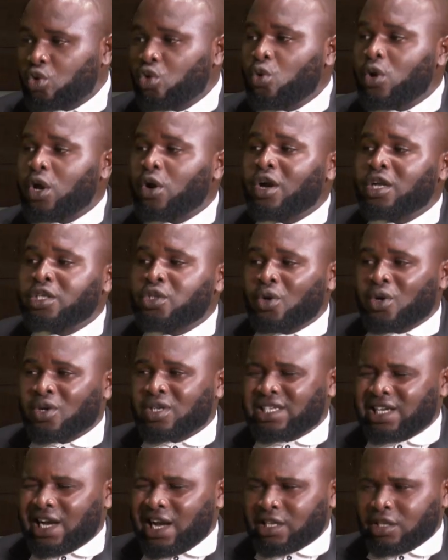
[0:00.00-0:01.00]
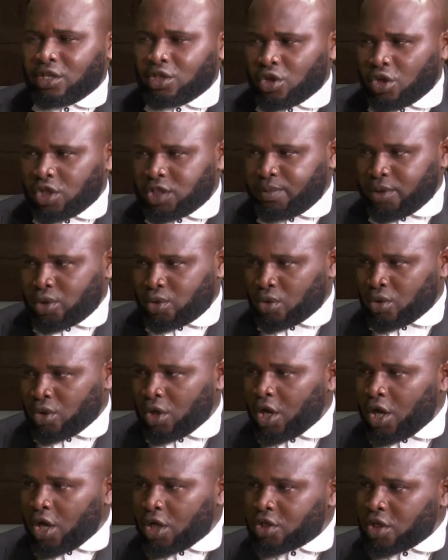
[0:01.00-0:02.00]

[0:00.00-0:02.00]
who were already on ground in the hospital.